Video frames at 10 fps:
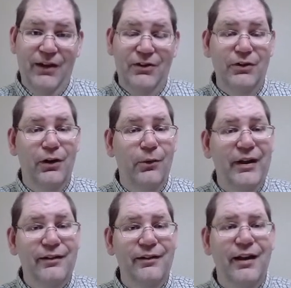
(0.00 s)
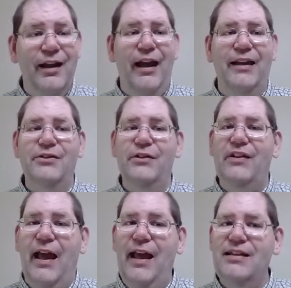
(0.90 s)
You go in and you
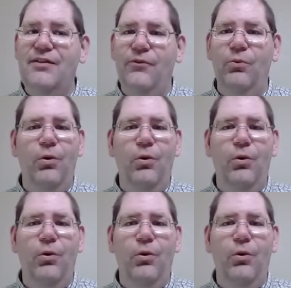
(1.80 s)
just ask for